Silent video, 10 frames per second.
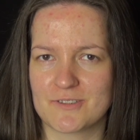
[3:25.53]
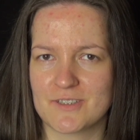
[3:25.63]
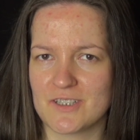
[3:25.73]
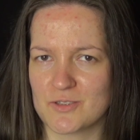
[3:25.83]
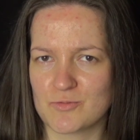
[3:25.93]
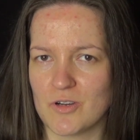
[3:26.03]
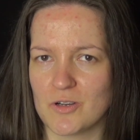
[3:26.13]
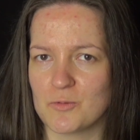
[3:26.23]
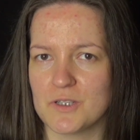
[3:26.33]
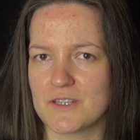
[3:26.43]
get it
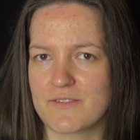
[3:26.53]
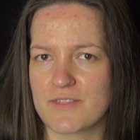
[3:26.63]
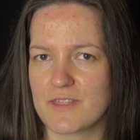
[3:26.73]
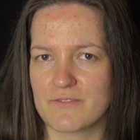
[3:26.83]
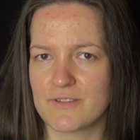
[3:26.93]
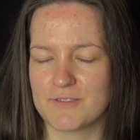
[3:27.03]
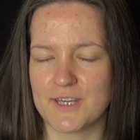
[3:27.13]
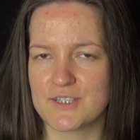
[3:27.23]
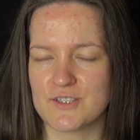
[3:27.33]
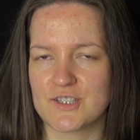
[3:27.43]
wrong with
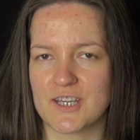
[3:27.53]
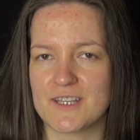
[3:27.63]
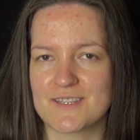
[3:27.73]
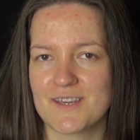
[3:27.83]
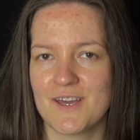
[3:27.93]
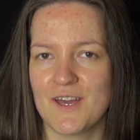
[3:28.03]
foundation shades